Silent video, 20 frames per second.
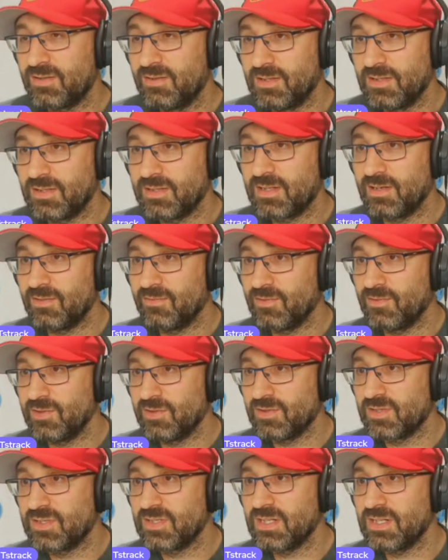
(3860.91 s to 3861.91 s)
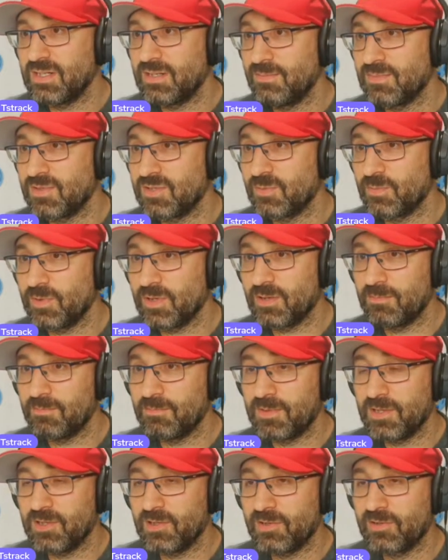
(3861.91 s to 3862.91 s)
and it's given us teams that we can
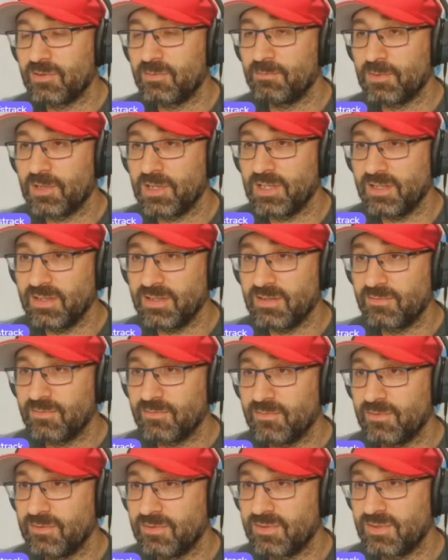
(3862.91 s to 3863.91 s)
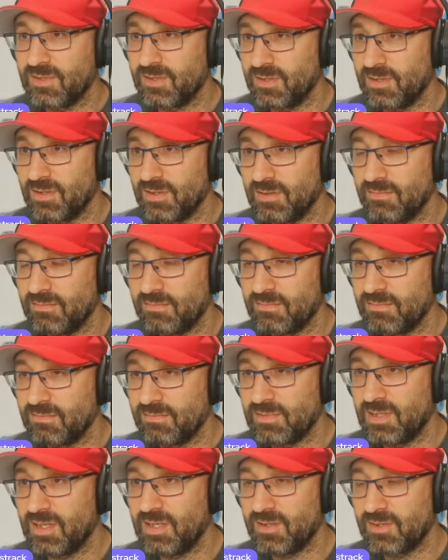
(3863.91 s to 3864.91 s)
build completely different to
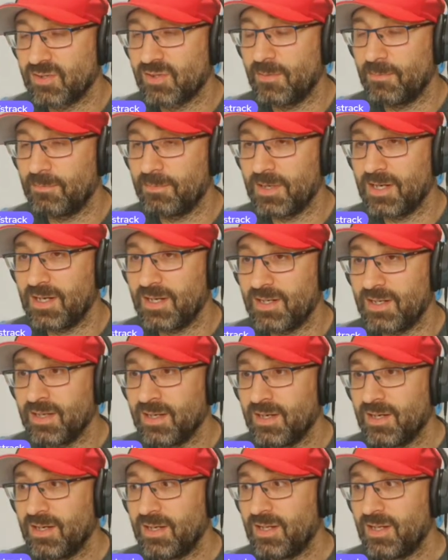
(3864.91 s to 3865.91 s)
years gone by,